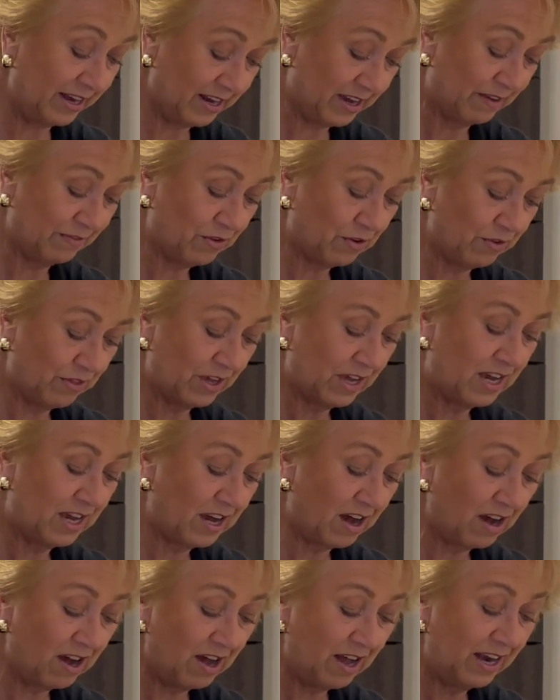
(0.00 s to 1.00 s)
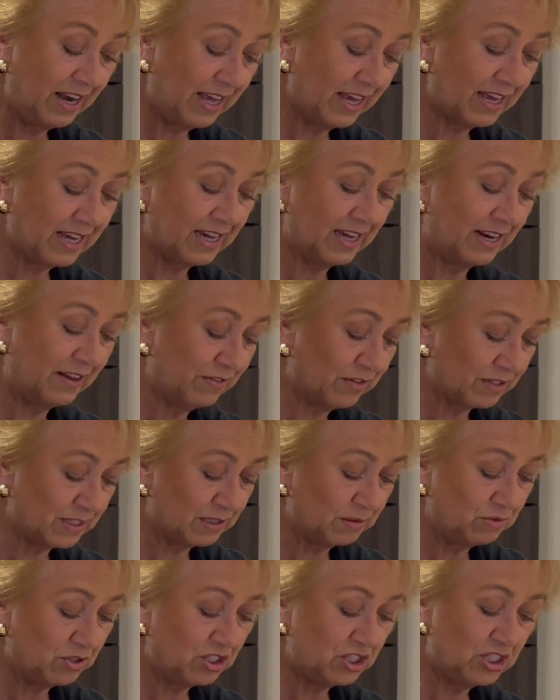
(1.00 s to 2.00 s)
I've got the garlic and I've got some
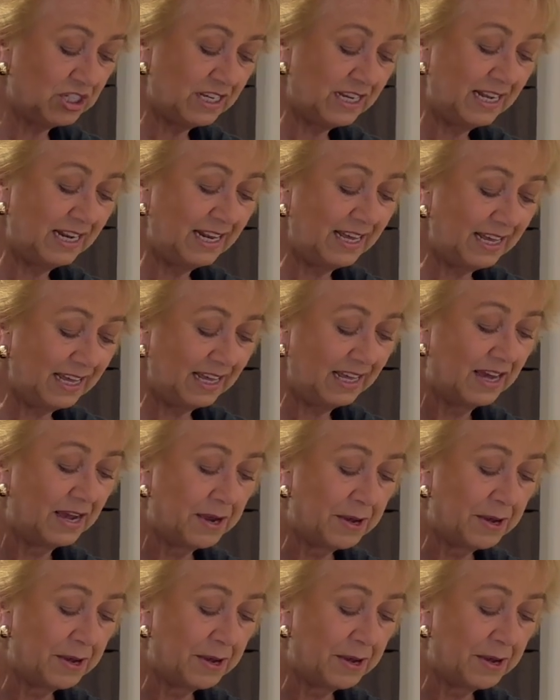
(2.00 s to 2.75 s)
chilli.